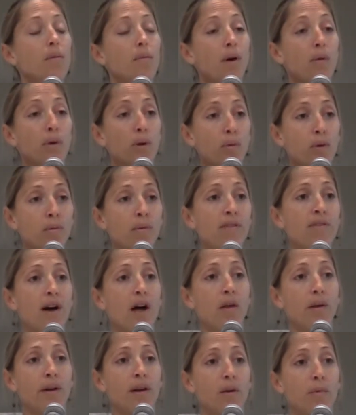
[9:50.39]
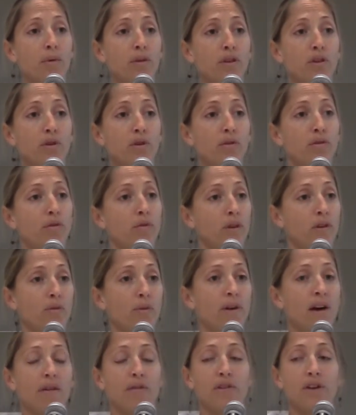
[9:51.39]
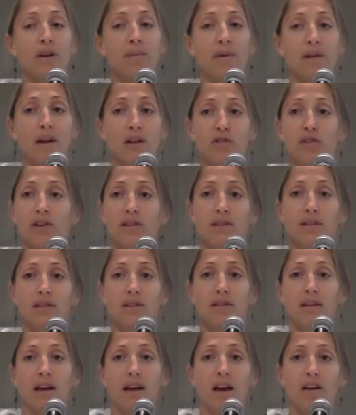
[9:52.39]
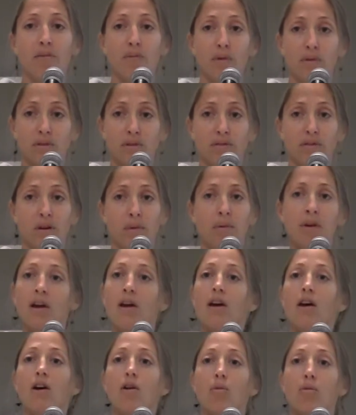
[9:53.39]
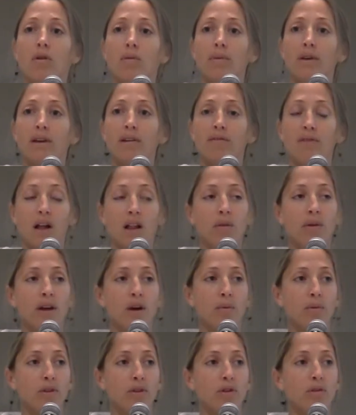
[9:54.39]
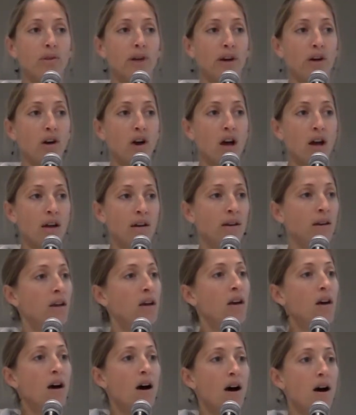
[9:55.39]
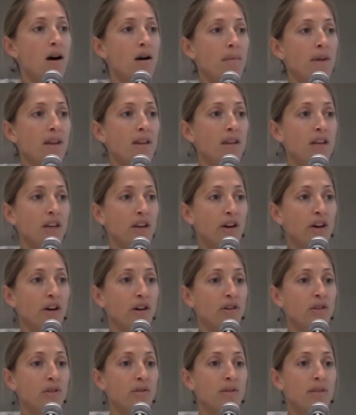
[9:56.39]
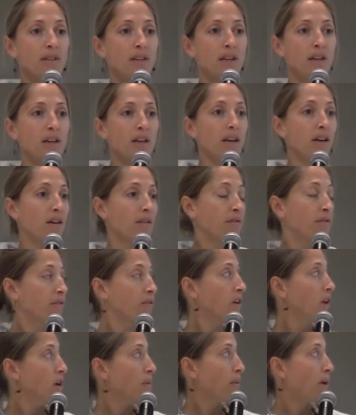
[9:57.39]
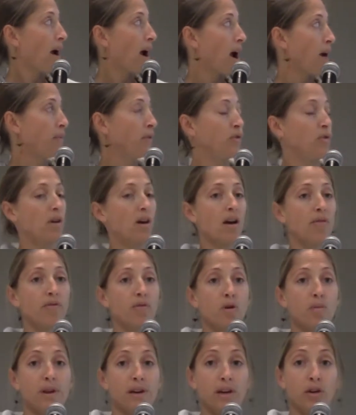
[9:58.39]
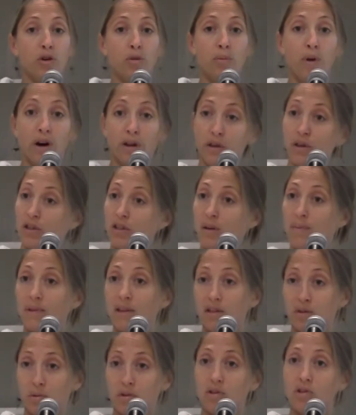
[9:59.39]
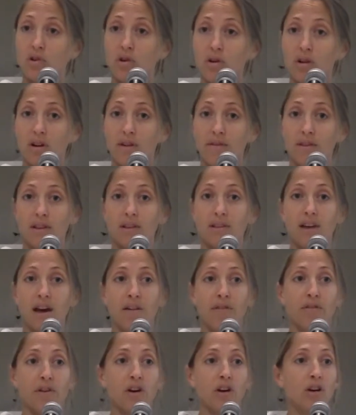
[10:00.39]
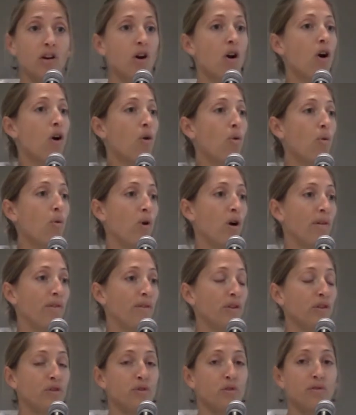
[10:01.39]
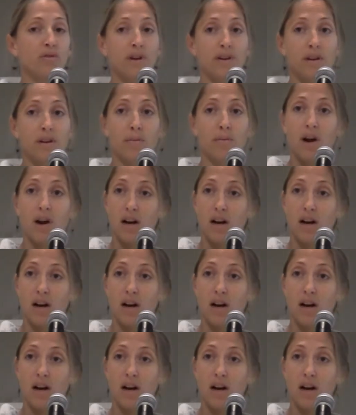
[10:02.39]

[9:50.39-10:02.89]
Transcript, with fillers: But we will be following up with you if, if we have your email addresses, and I have most of them We'll be following up with you later on um, in the year to see if perhaps you have formed any new partnerships as a result of this effort, or if there's new funded